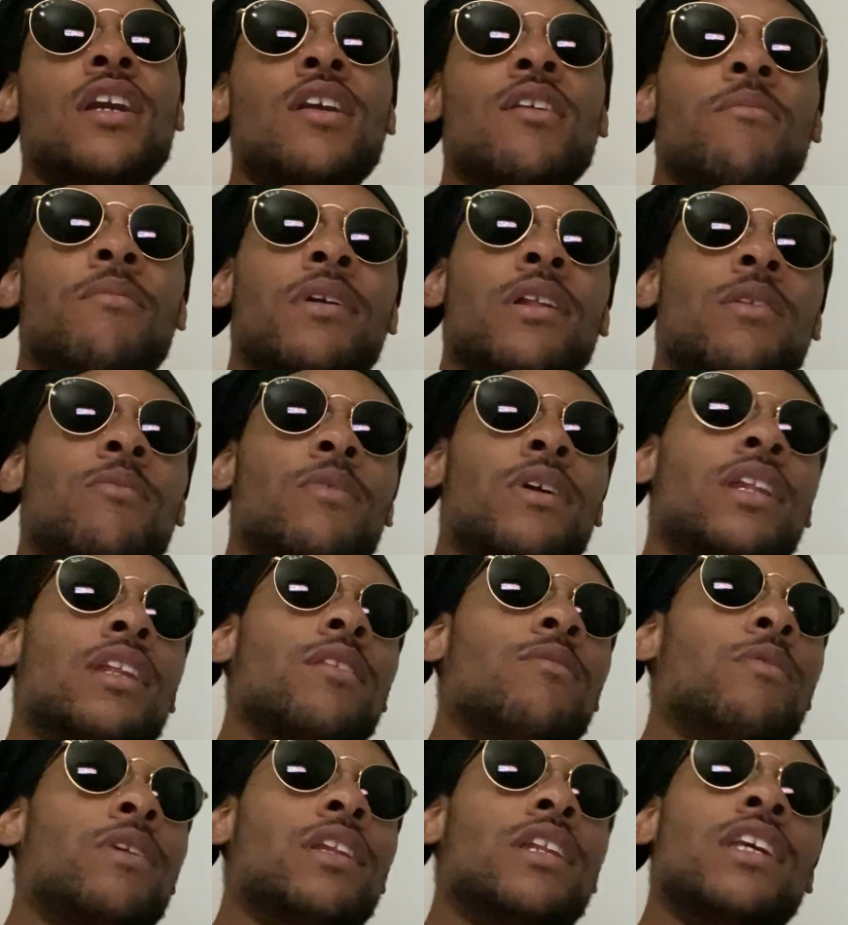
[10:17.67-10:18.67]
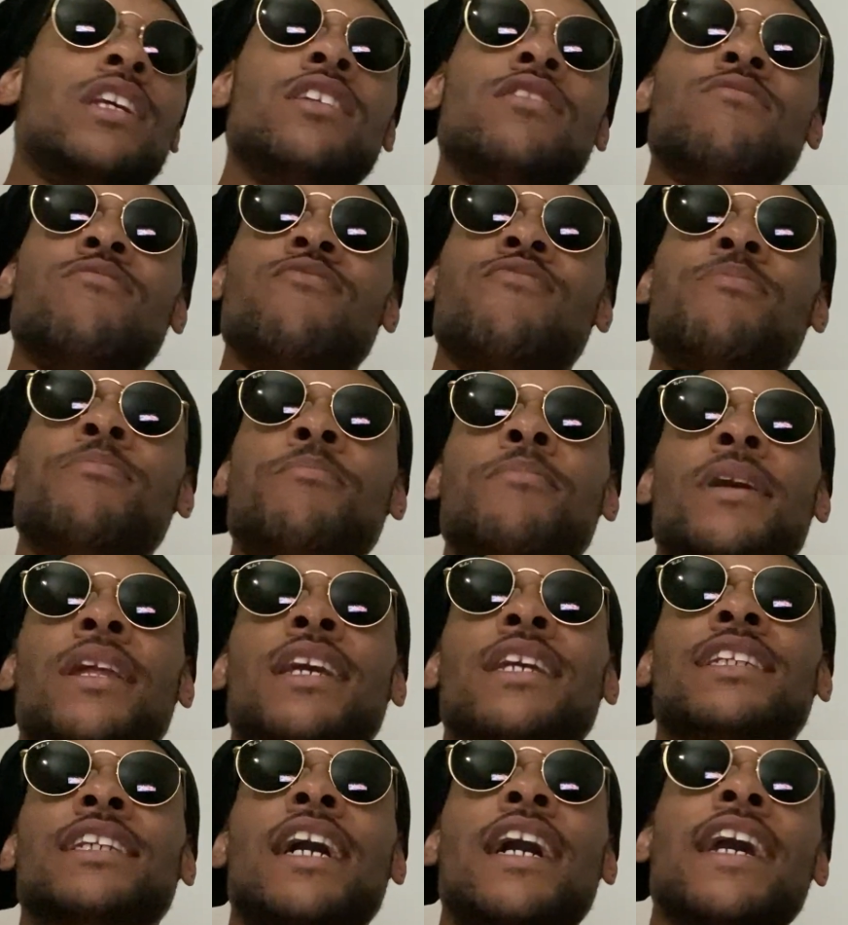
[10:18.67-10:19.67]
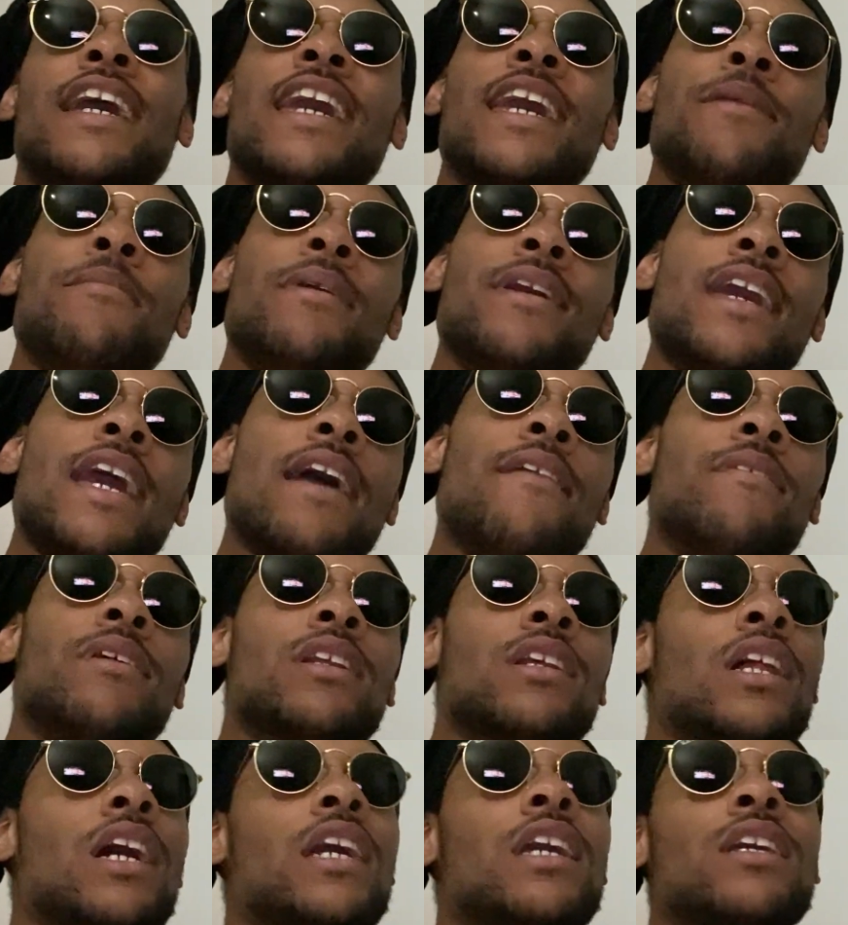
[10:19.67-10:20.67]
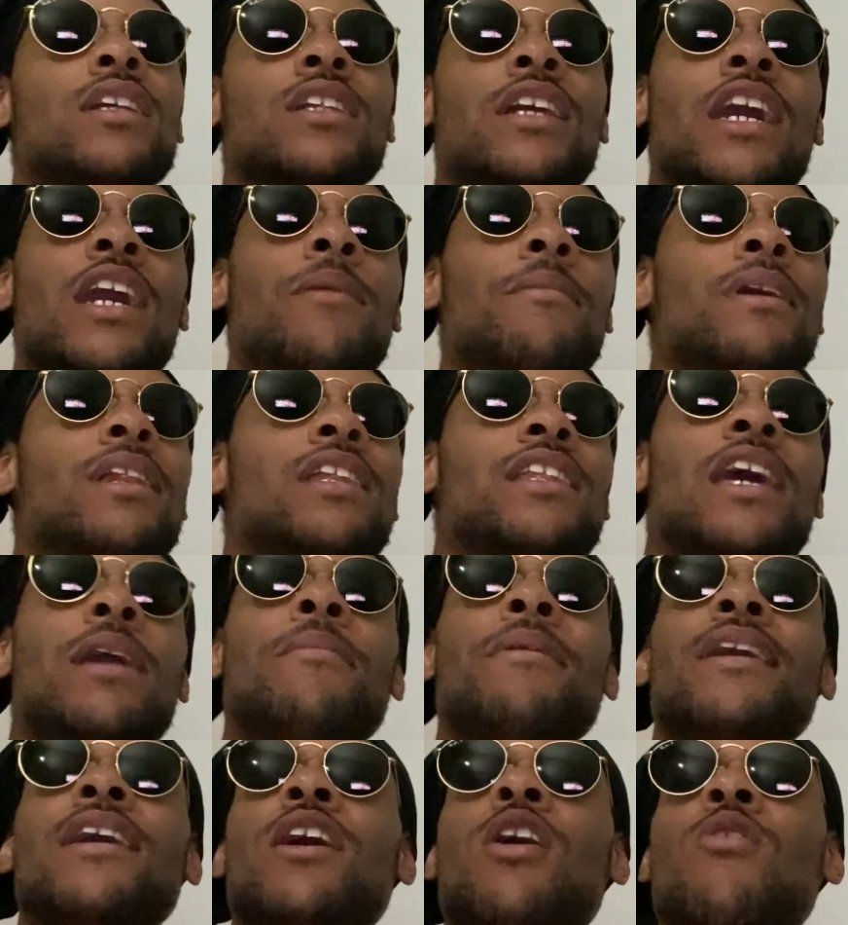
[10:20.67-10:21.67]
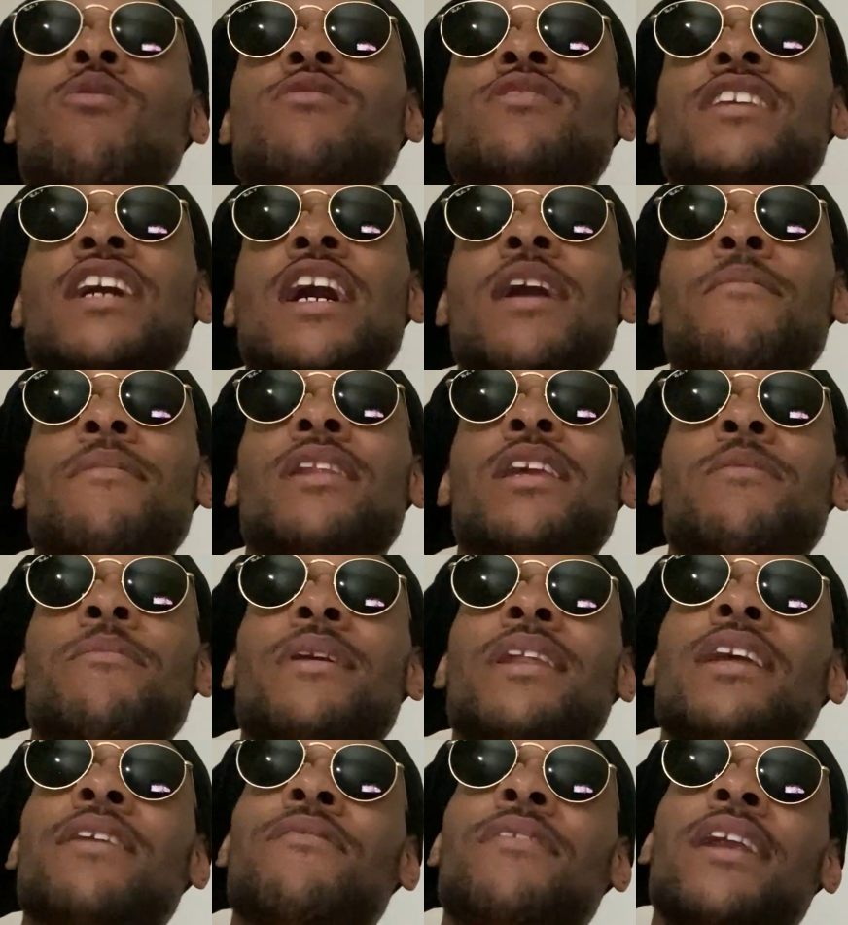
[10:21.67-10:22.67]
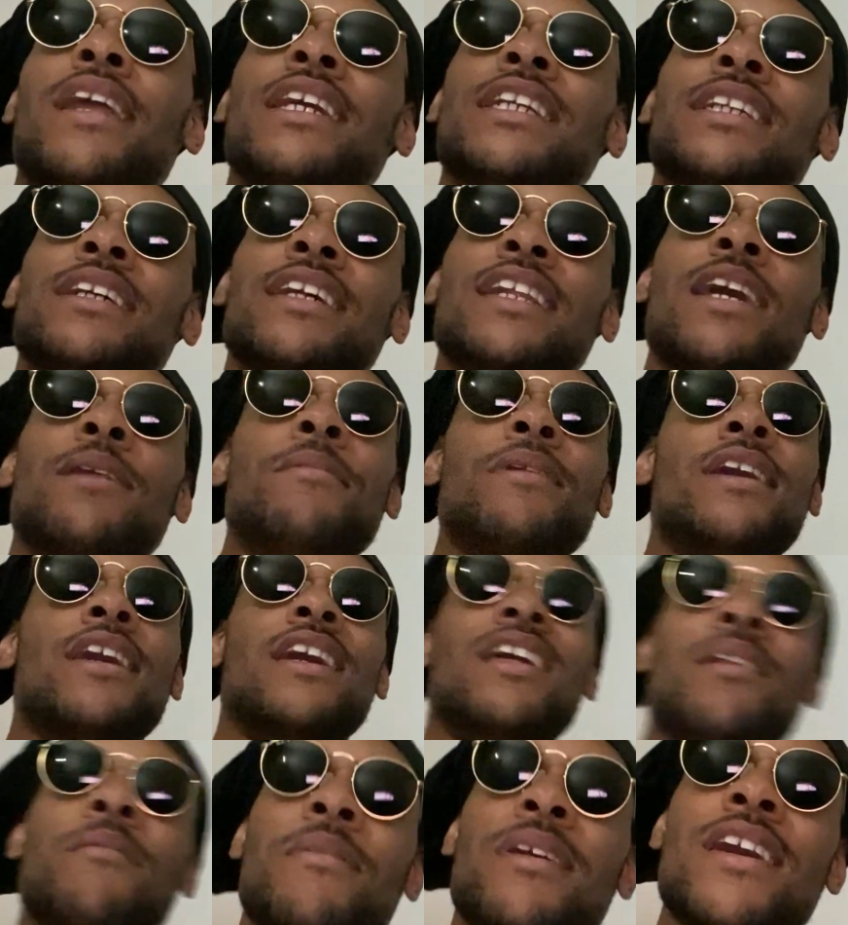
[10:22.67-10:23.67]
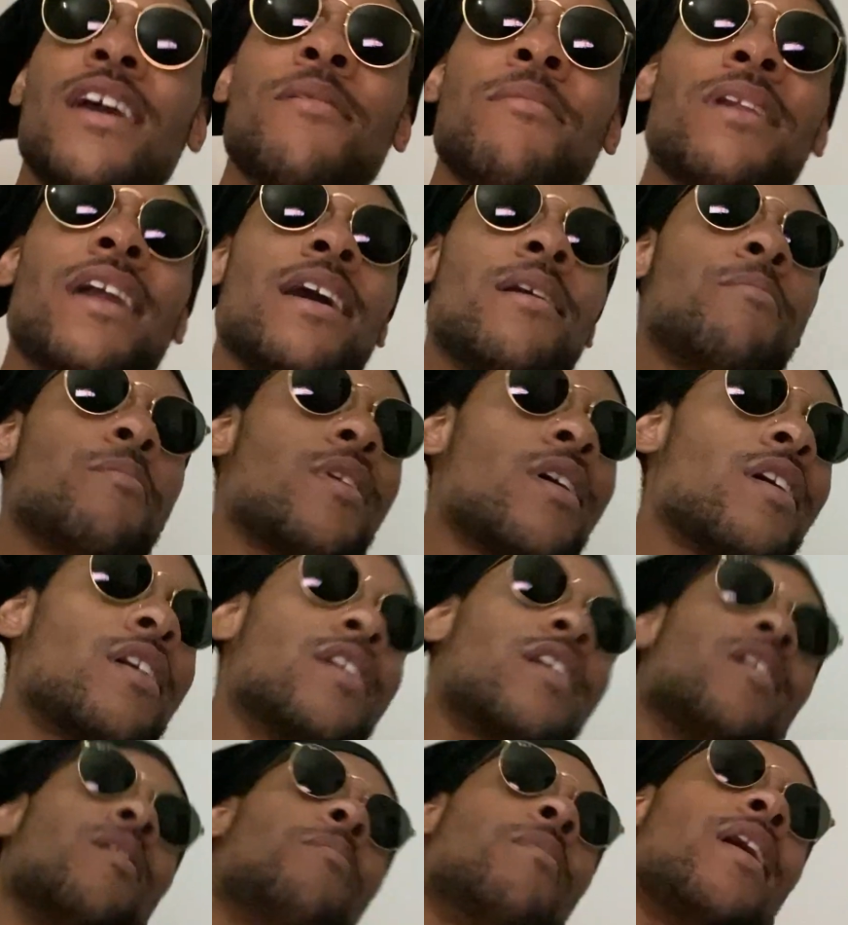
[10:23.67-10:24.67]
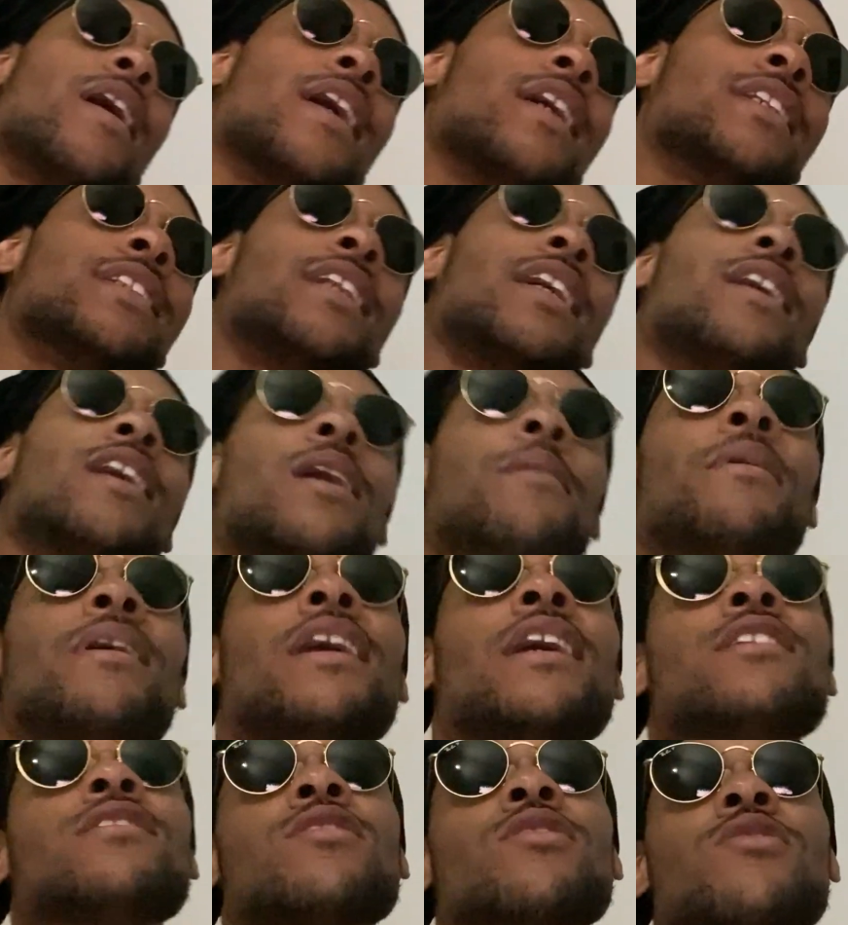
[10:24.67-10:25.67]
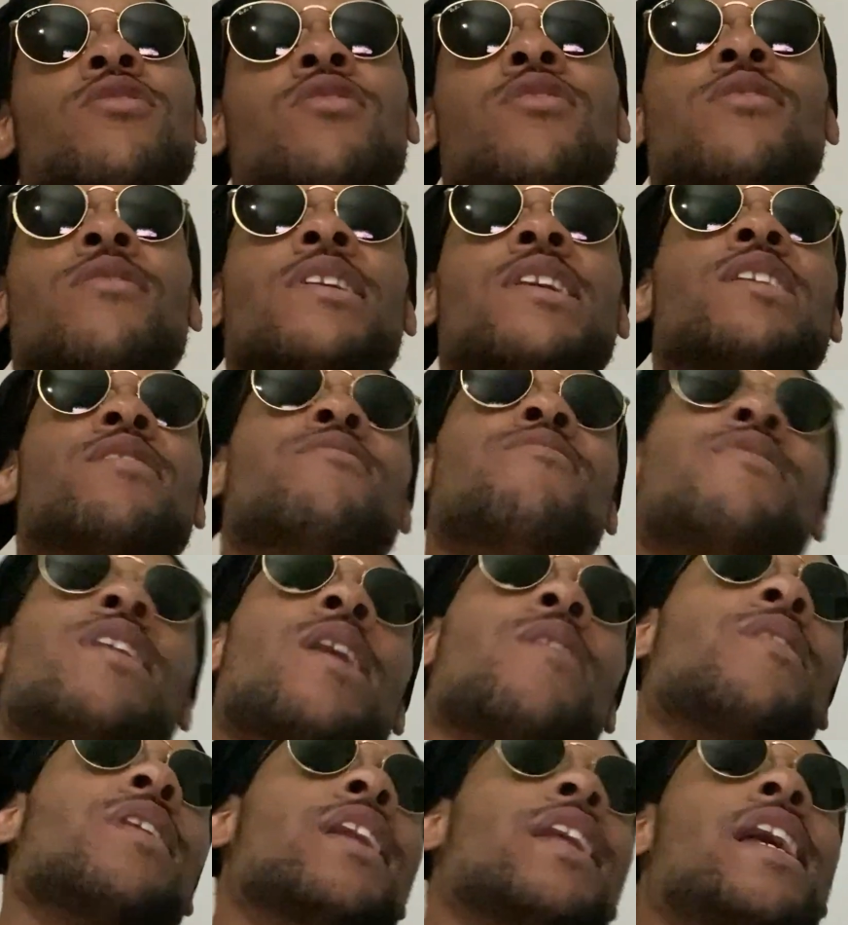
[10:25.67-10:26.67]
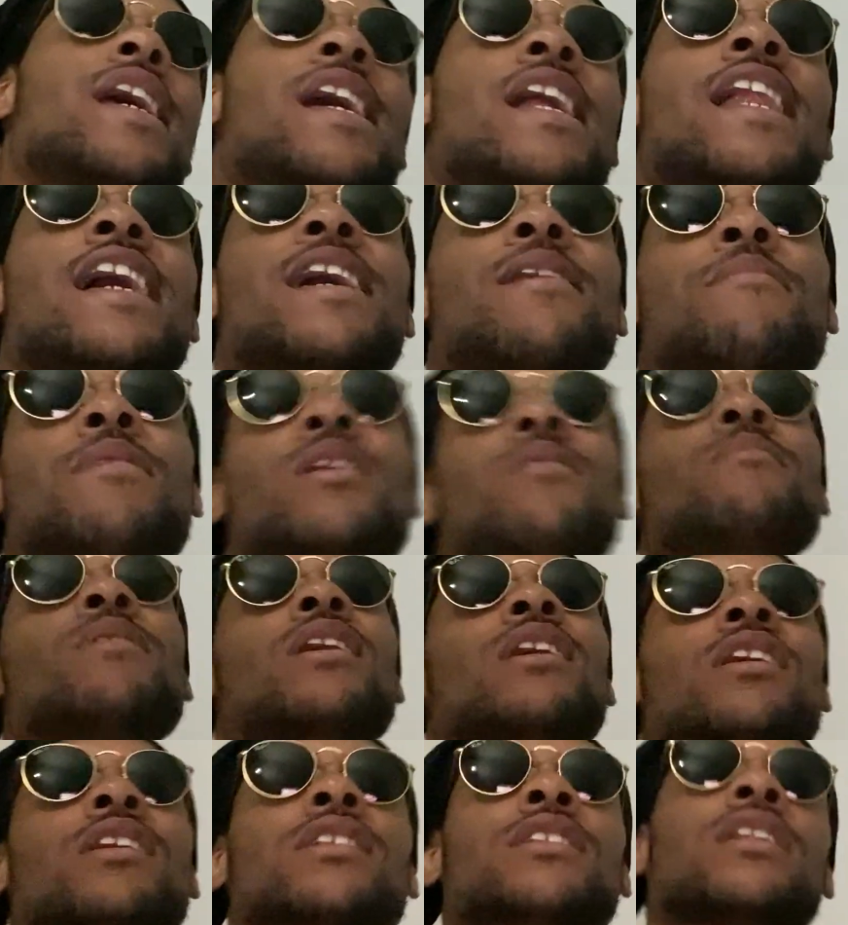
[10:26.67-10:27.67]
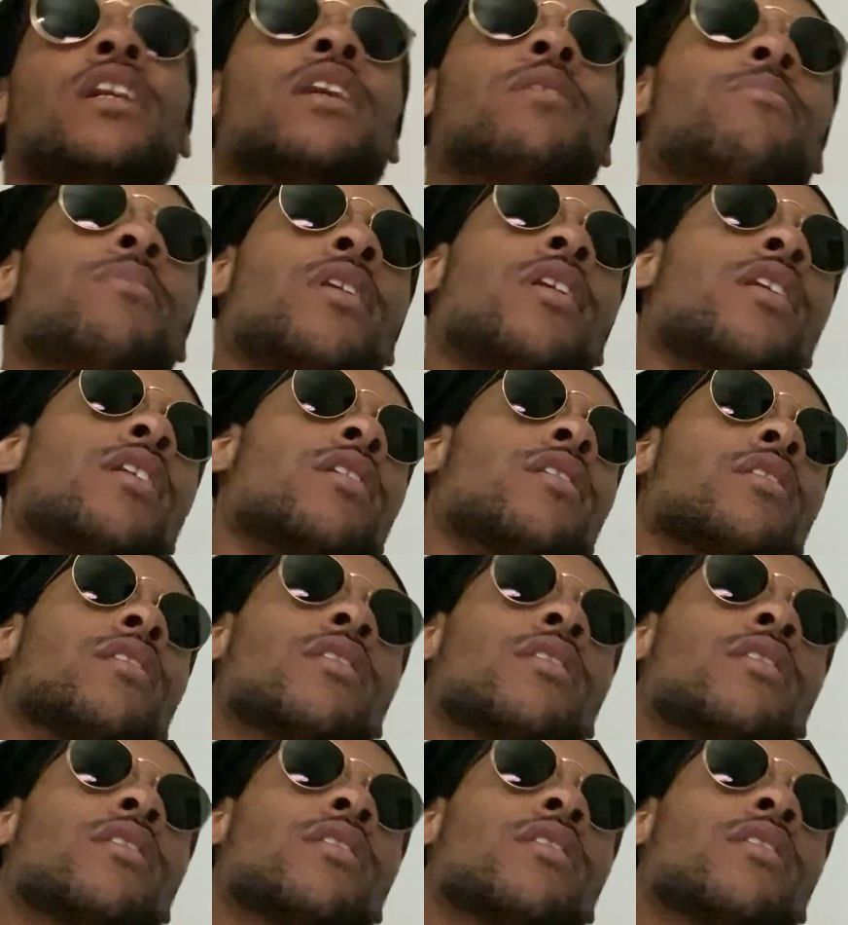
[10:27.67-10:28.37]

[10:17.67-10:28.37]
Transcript: When these biddies out here be having, like, they mean they be whole time and they be in a relationship, they be hitting me up, like, bro, no bias thing. I mean, it's cool and you fuck with a nigga like me, but it's like, bro,